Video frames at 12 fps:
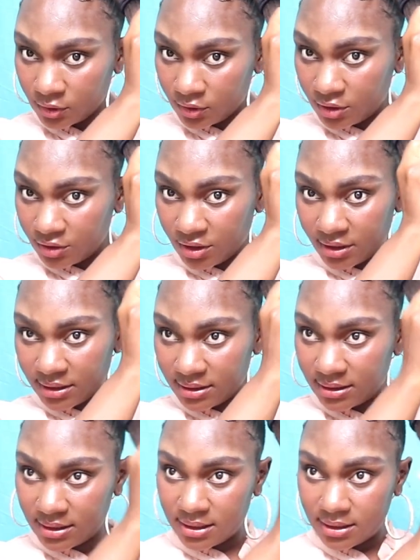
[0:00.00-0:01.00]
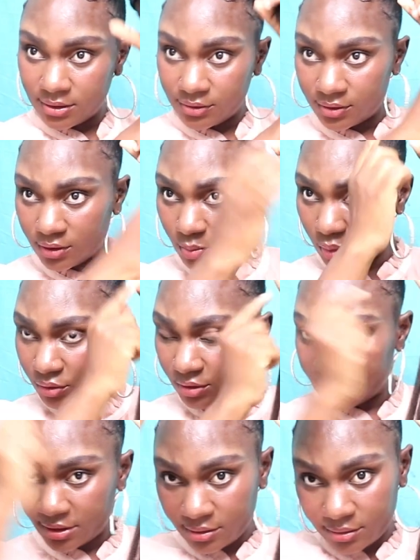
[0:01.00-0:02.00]
So as y'all can see, using the
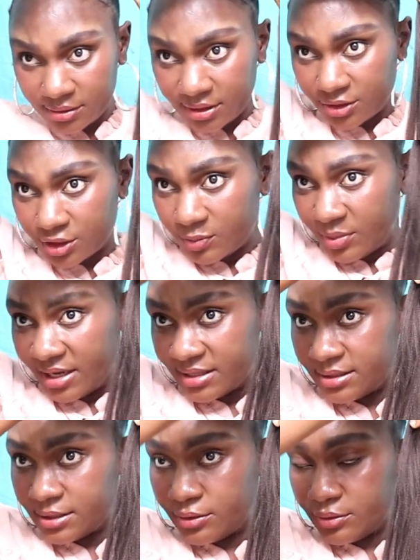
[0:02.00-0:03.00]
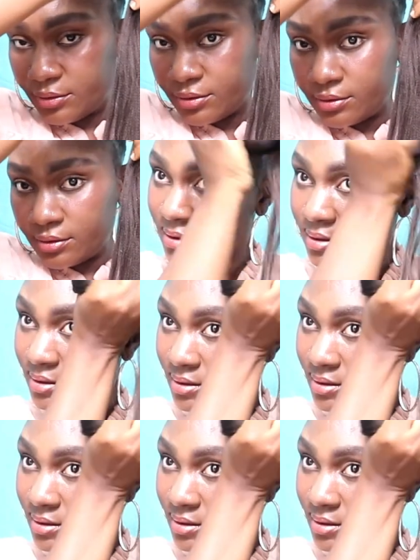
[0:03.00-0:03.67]
ponytail holder, I just passed it through.